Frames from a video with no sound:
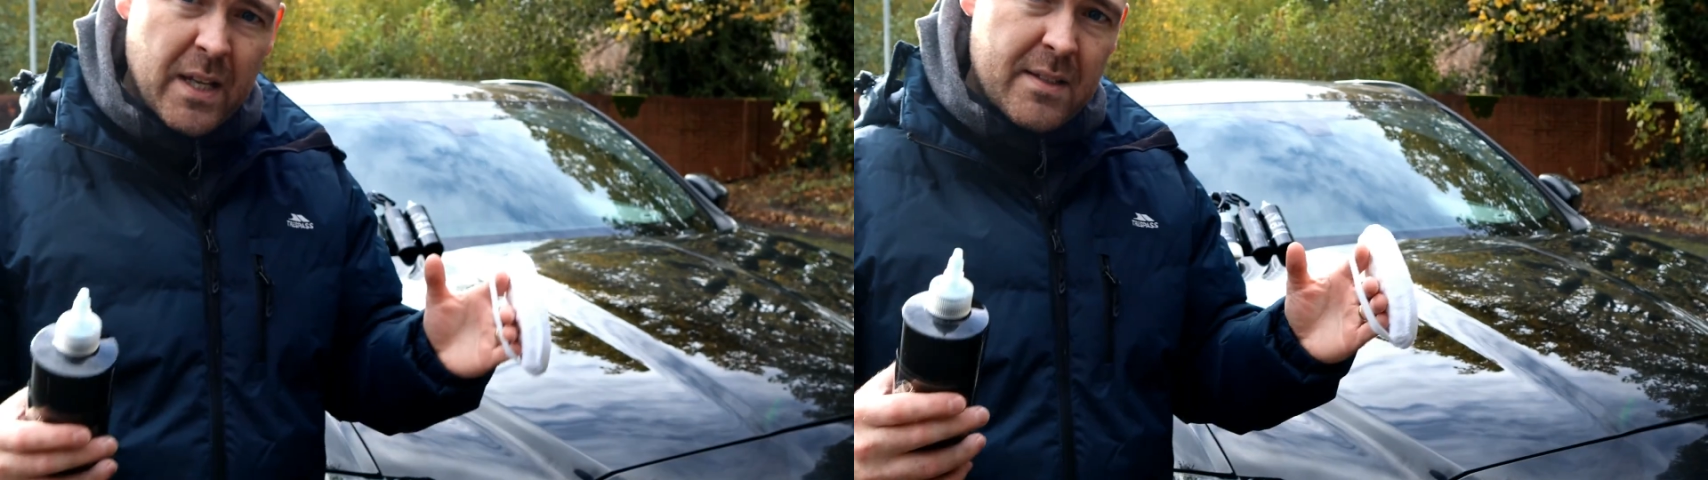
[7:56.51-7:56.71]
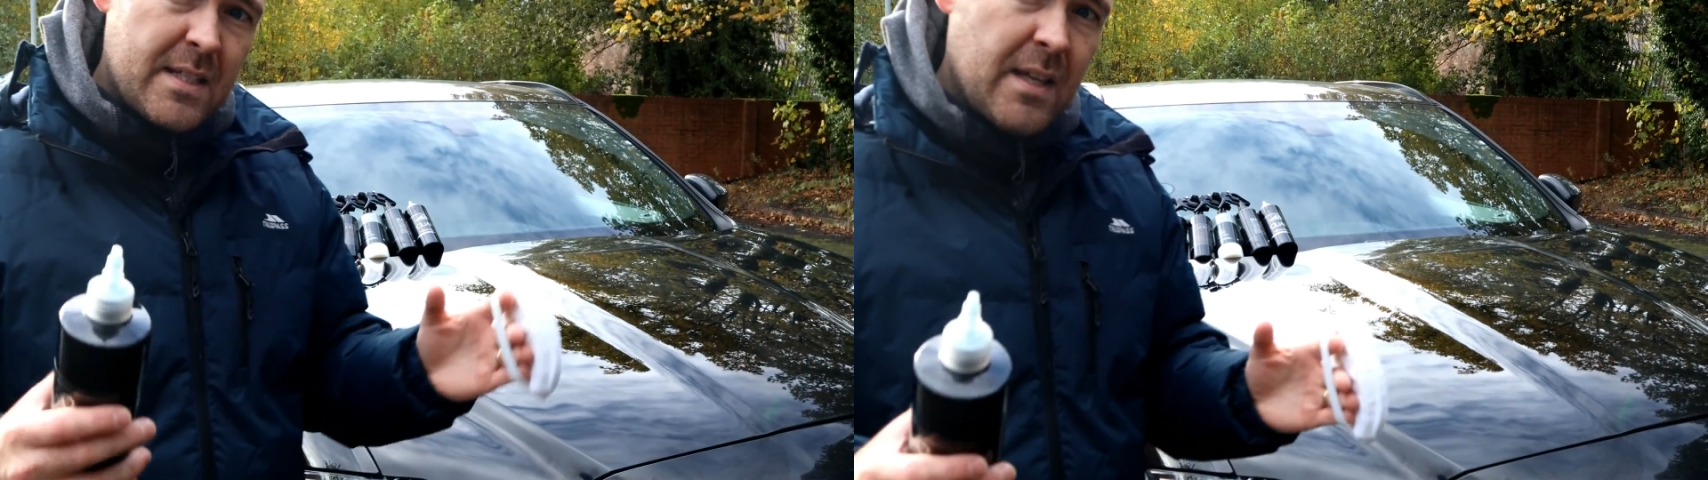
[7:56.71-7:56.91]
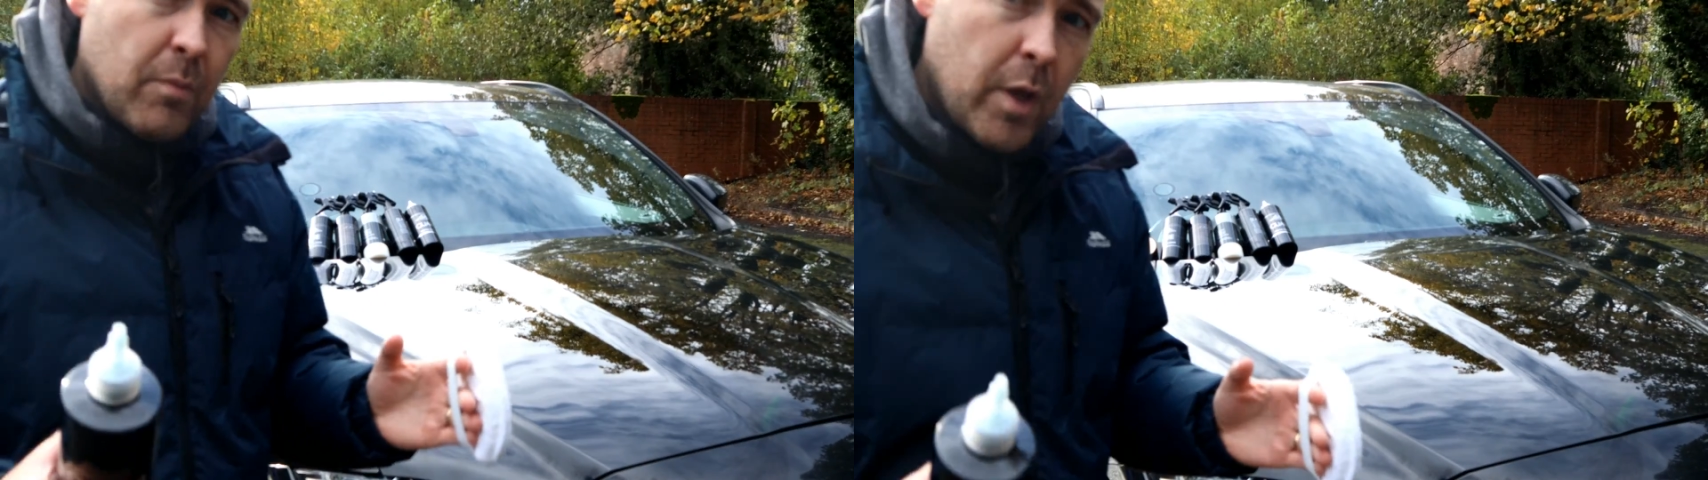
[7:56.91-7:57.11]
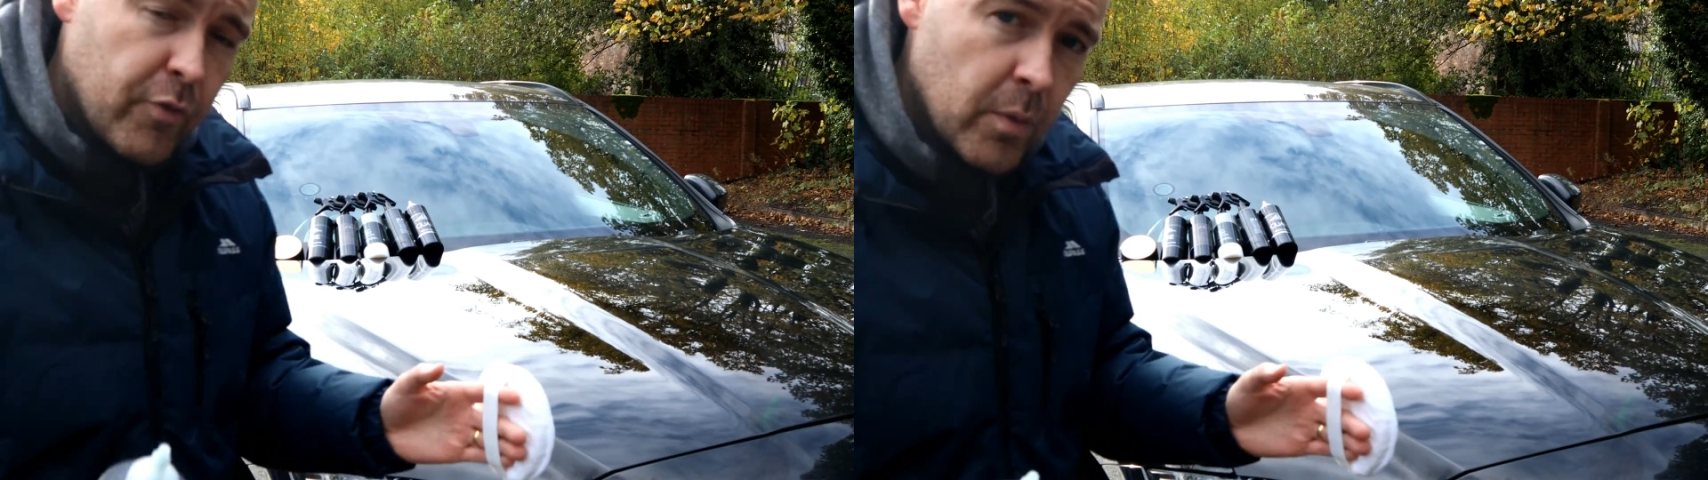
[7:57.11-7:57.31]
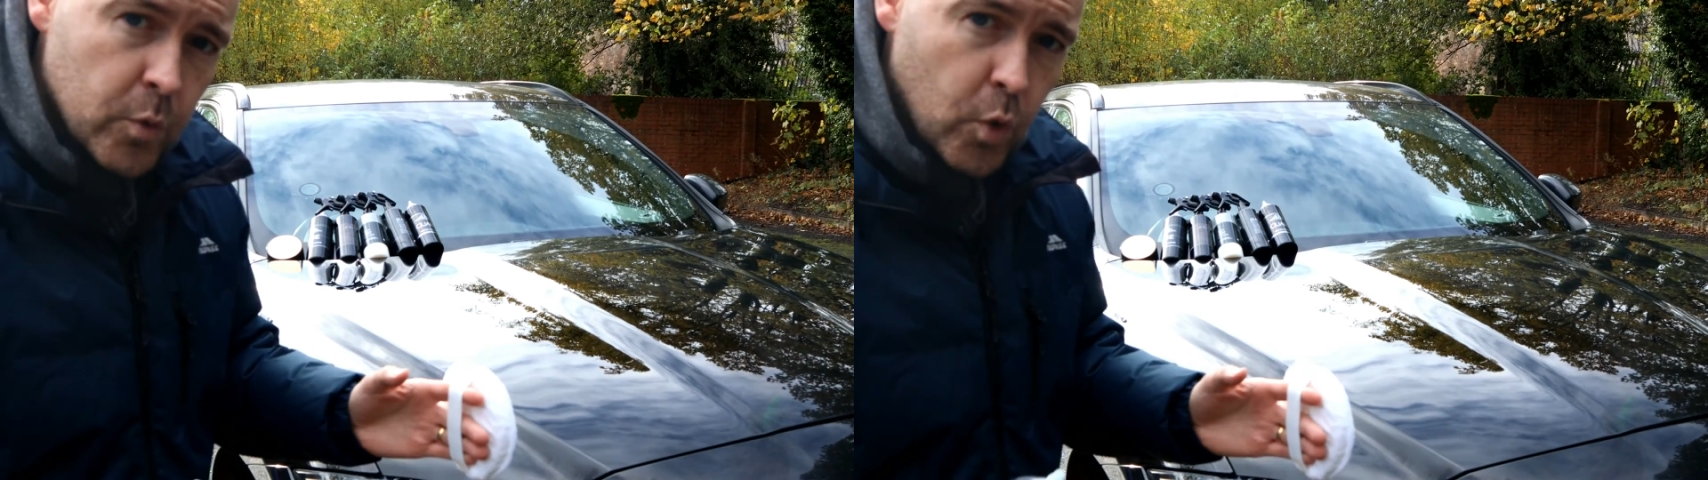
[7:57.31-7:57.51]
I'd stay away
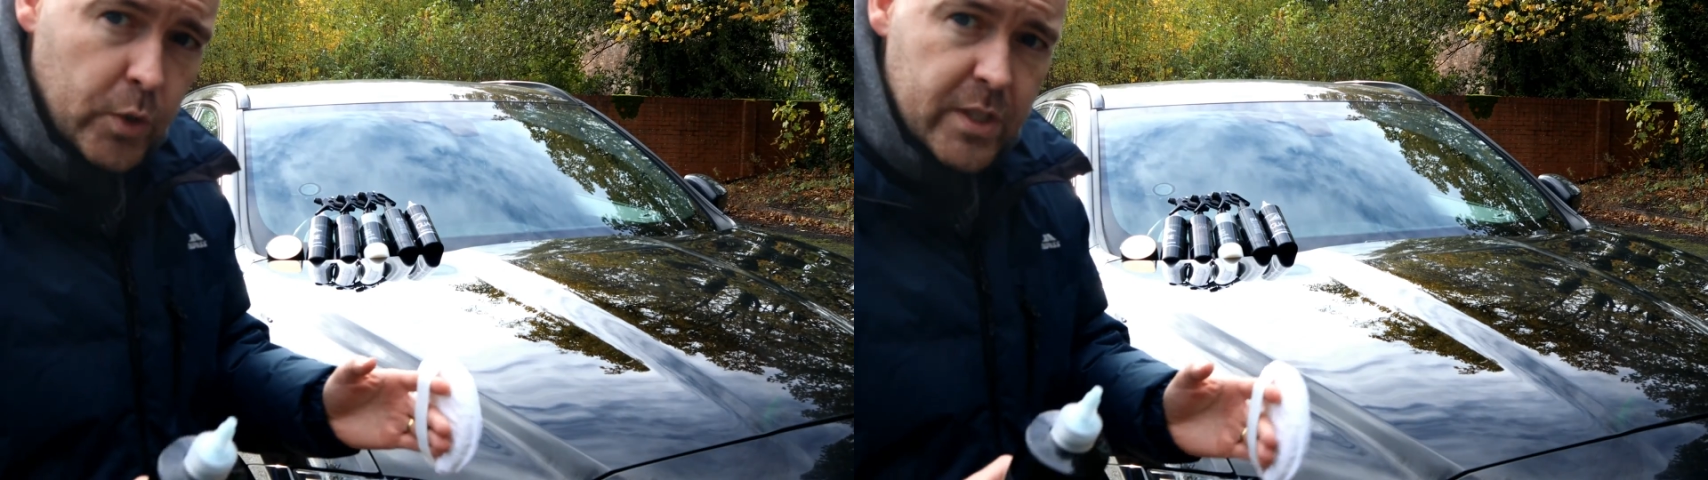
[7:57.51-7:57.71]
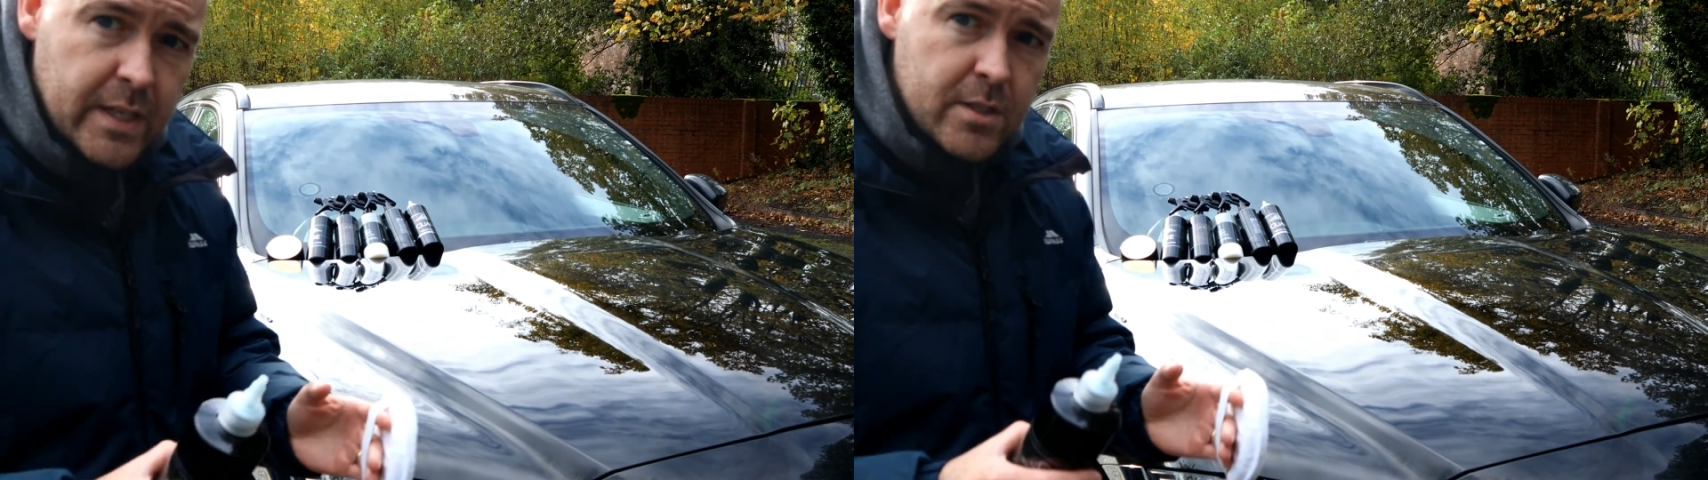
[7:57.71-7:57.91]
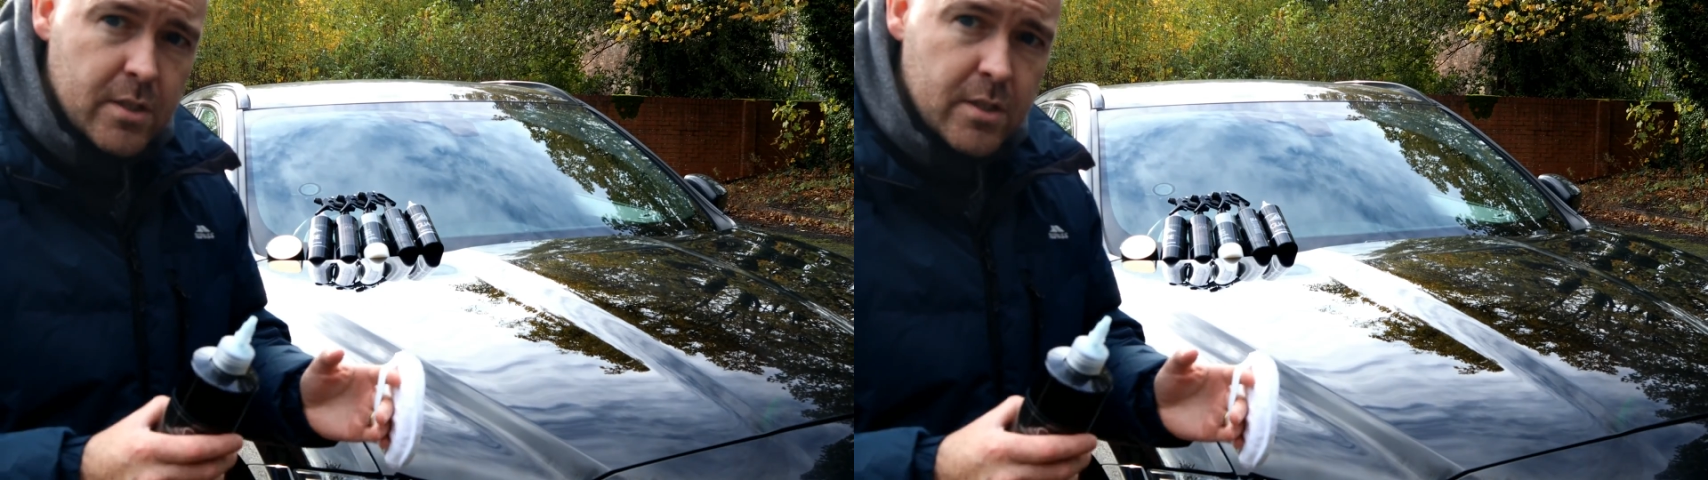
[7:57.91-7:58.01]
from rotaries